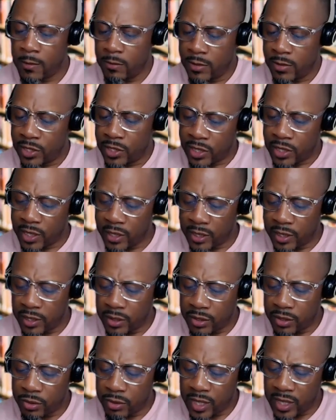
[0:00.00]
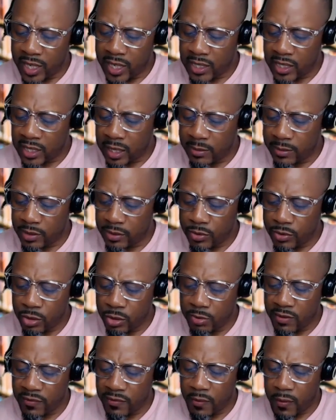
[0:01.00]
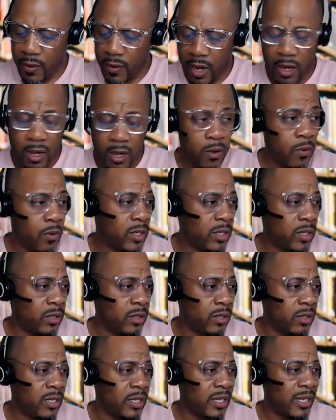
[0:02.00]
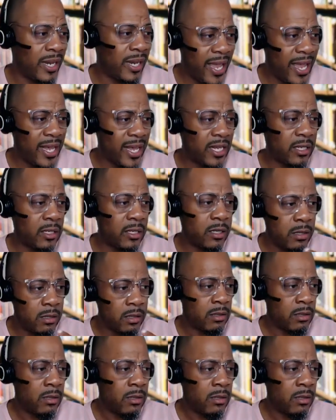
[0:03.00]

And share these two last statements with you before I go into the last